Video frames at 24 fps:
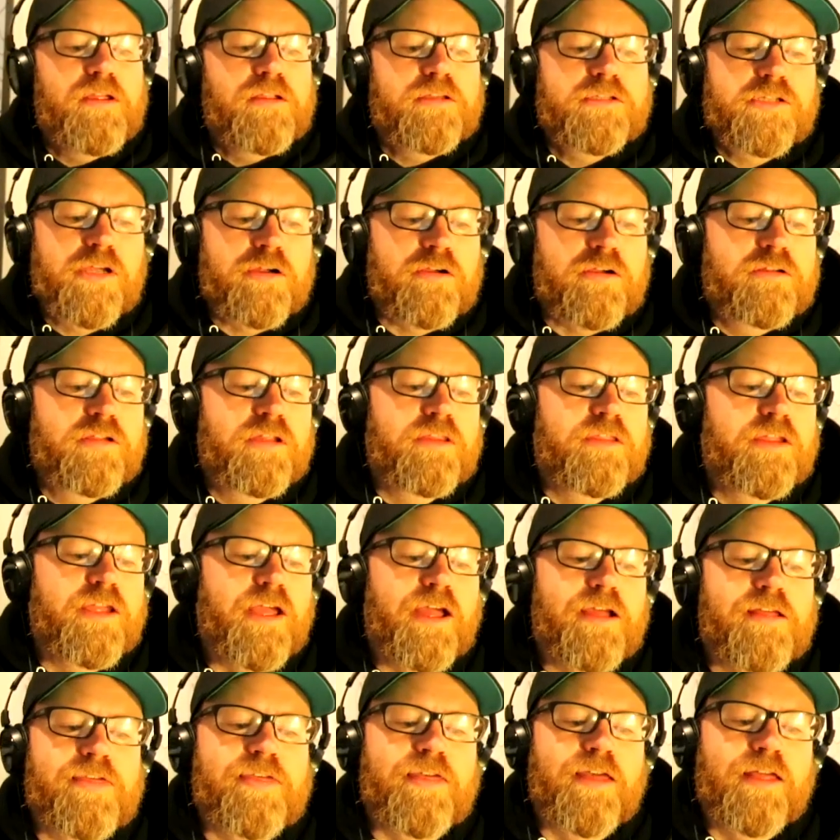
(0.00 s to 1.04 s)
took to the
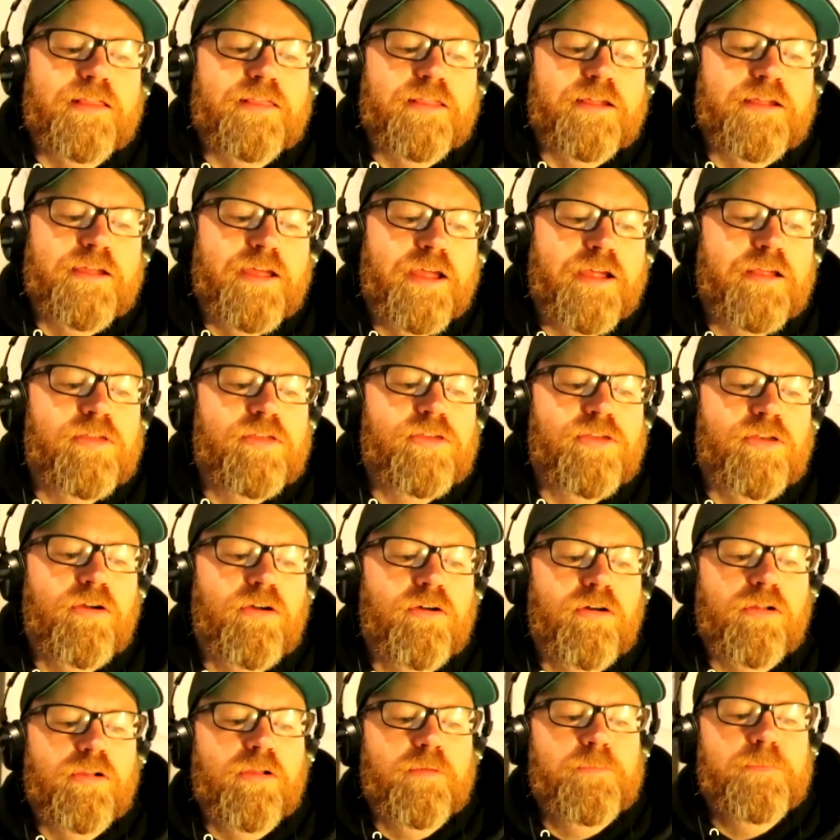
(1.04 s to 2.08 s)
ice at the King's
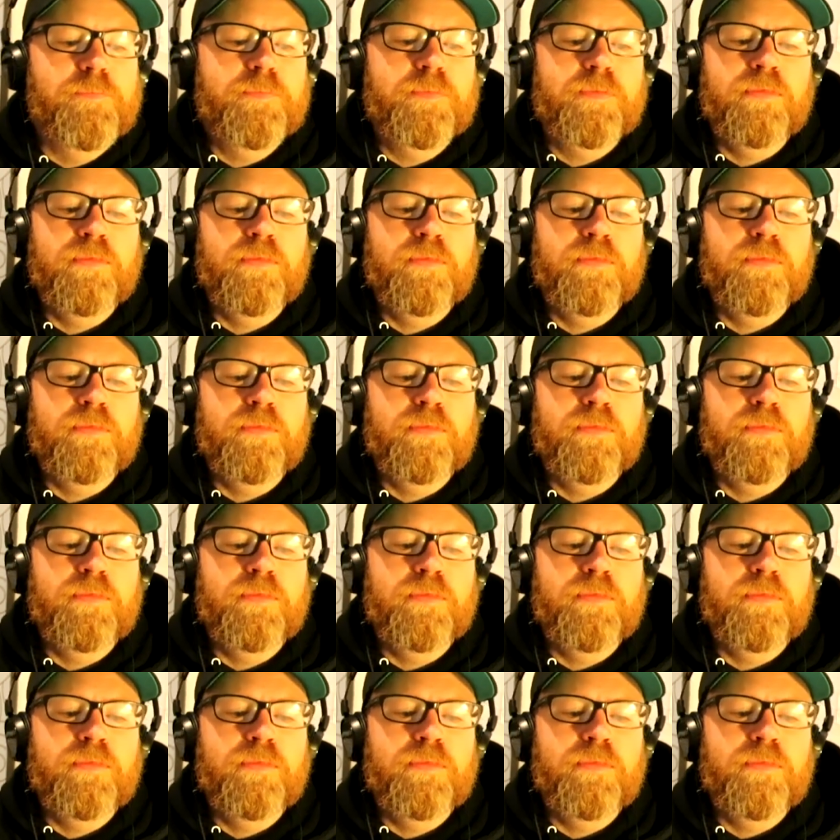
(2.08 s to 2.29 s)
Hall.